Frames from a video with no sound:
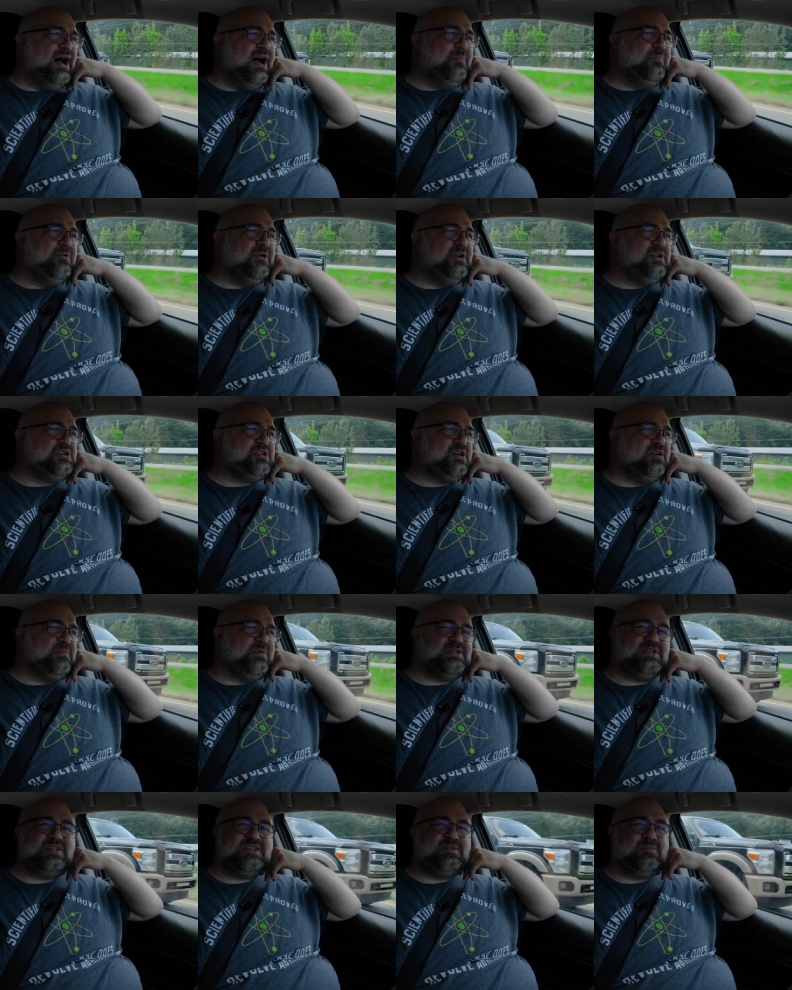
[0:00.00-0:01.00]
I'm pretty sure
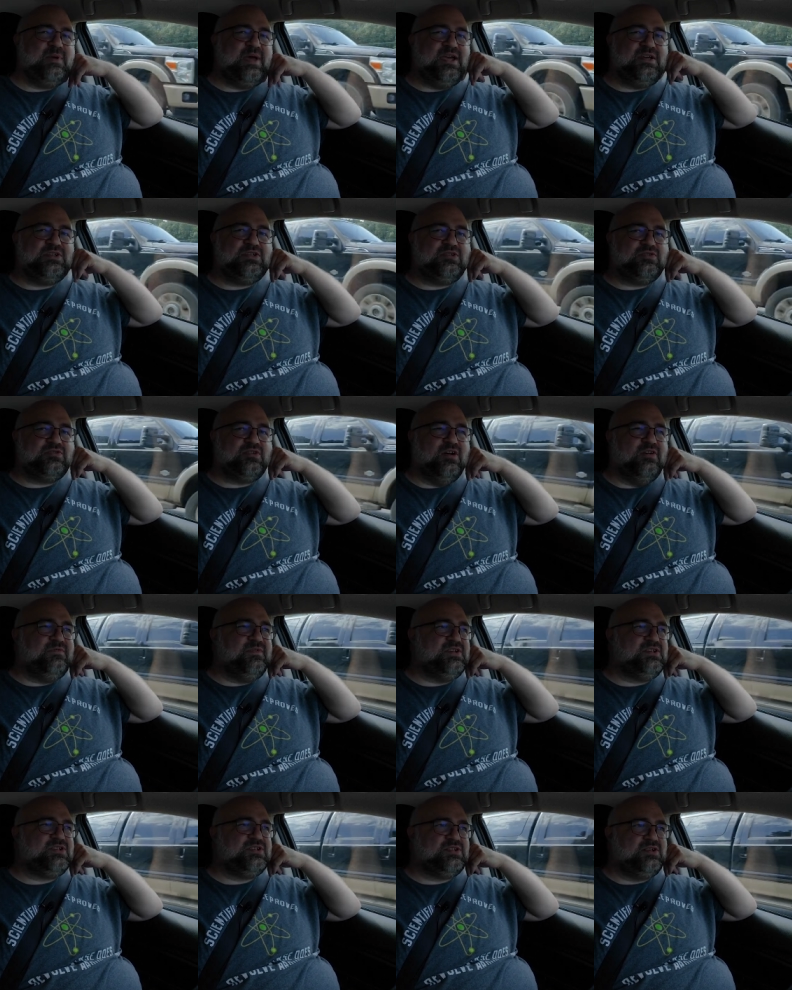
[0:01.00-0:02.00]
participation
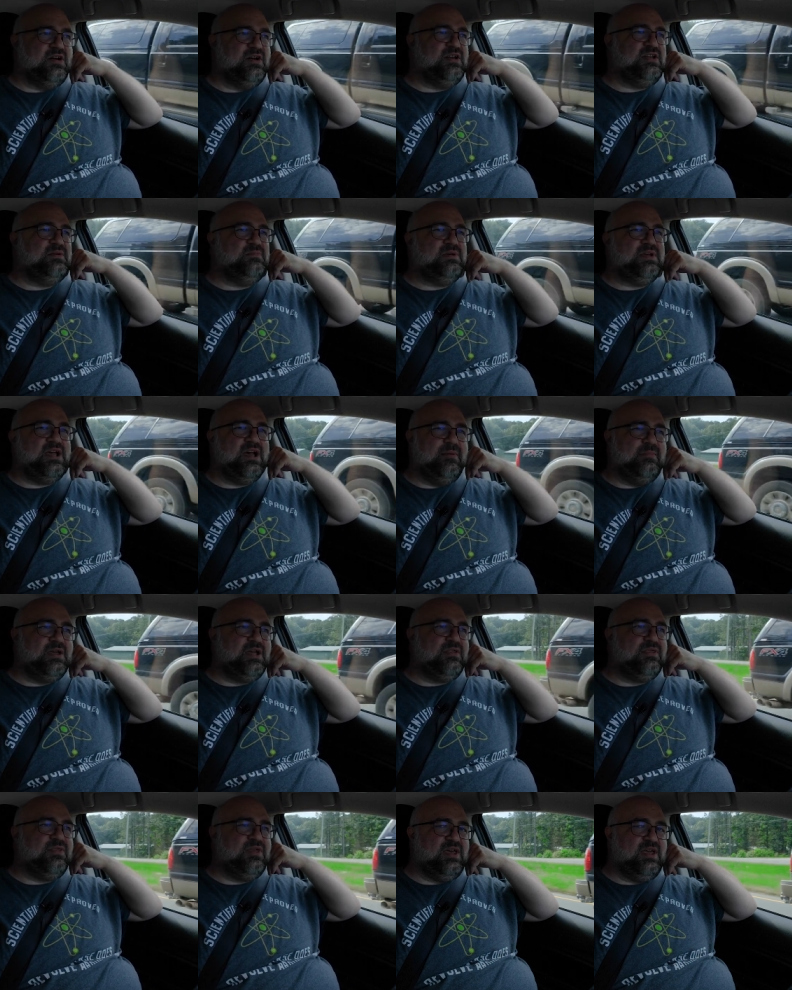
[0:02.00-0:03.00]
trophies started
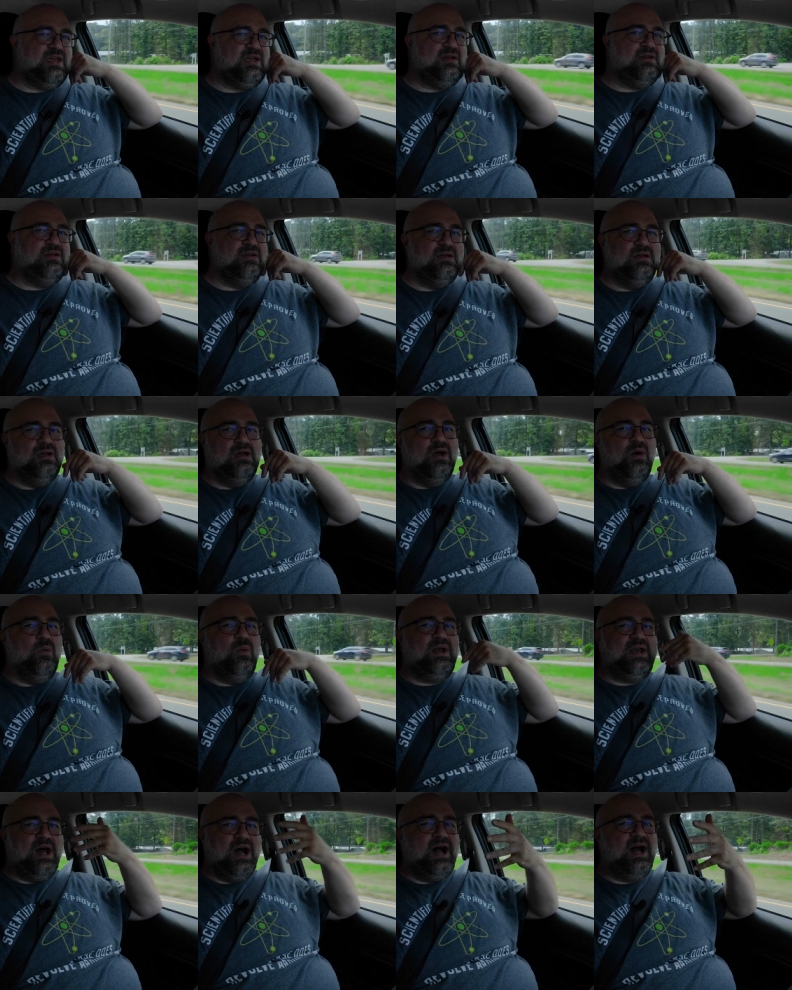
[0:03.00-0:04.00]
becoming a thing
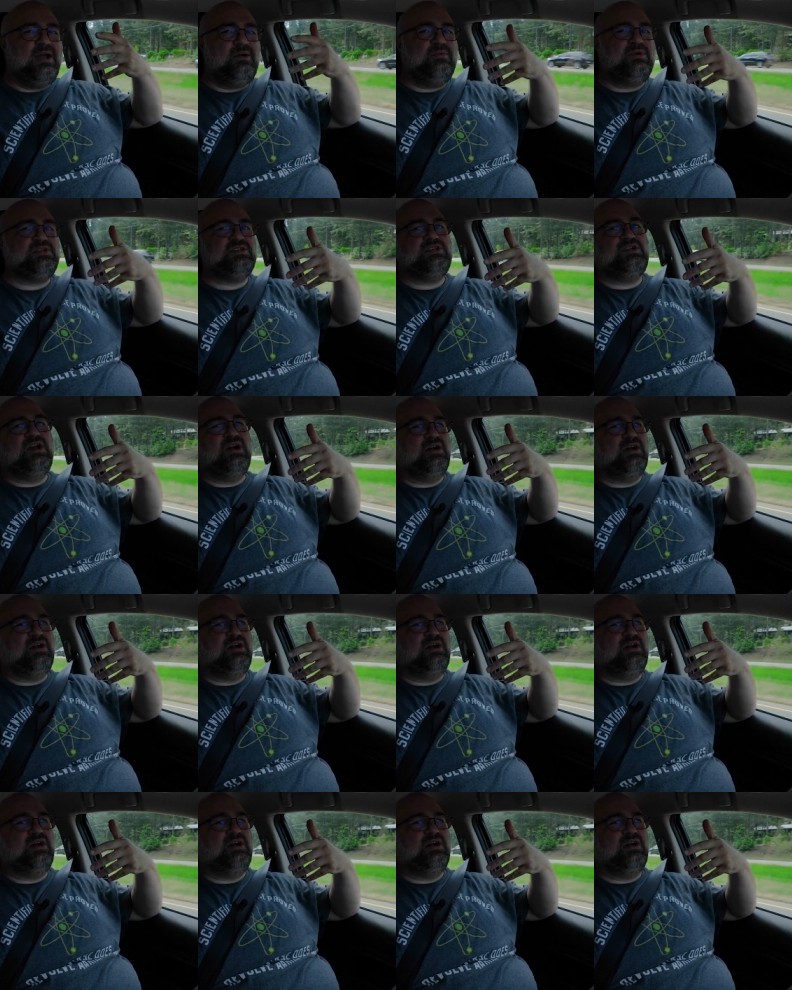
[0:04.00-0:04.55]
when I was